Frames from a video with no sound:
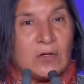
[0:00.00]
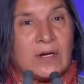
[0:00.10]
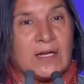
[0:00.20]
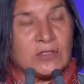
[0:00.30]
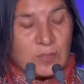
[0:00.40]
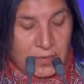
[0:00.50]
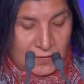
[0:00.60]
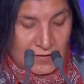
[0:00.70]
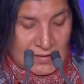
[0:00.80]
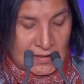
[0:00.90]
your right to
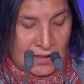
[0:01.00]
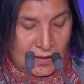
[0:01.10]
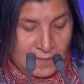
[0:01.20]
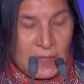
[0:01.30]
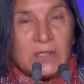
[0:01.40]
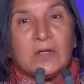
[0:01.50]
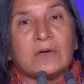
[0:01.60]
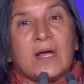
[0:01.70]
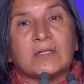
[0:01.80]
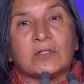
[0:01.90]
privacy, your
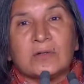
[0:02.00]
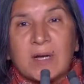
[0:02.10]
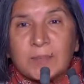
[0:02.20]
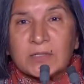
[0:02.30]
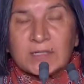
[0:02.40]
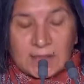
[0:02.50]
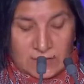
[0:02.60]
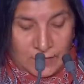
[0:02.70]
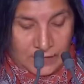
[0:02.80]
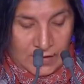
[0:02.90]
right to
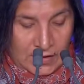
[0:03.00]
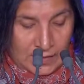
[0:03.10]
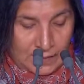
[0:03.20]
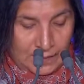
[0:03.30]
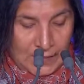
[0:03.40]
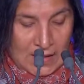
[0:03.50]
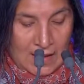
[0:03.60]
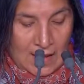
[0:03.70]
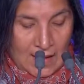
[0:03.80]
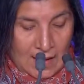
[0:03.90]
reproductive freedom,
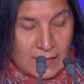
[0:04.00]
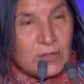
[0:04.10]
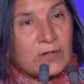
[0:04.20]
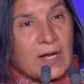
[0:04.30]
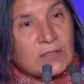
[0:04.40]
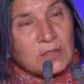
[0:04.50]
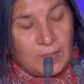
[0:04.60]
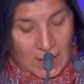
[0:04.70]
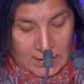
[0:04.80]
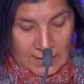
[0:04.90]
your right to
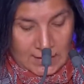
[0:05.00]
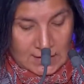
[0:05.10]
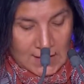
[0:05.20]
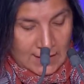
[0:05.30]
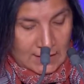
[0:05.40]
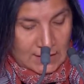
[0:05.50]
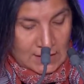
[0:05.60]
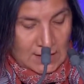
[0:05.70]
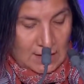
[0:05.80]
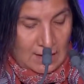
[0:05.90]
bodily
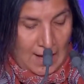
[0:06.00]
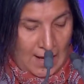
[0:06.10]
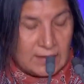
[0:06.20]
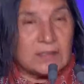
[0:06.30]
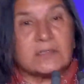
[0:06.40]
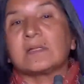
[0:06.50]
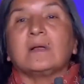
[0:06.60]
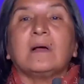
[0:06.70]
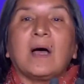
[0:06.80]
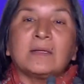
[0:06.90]
integrity, and it
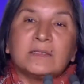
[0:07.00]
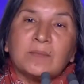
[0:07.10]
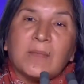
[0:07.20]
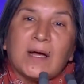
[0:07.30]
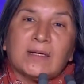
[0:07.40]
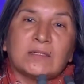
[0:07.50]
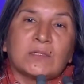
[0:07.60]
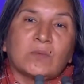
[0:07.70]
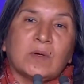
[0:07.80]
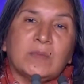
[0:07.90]

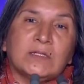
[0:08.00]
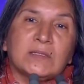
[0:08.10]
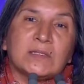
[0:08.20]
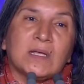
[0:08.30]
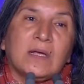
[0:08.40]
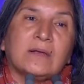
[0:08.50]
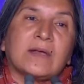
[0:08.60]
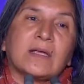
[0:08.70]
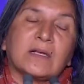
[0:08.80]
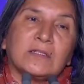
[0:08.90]
undermines women's
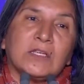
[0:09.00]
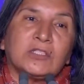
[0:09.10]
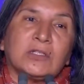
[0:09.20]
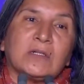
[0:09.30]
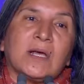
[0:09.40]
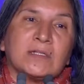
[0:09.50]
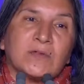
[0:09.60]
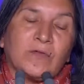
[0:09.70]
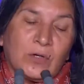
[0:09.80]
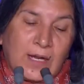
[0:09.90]
recognition as
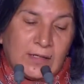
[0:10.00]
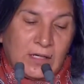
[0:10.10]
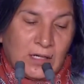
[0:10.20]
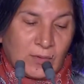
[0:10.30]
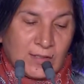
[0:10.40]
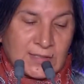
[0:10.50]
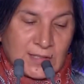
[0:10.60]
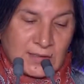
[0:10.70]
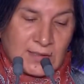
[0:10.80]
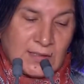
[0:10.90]
full and equal
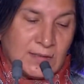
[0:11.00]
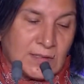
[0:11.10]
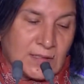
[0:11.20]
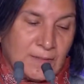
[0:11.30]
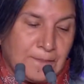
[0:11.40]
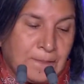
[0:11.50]
citizens.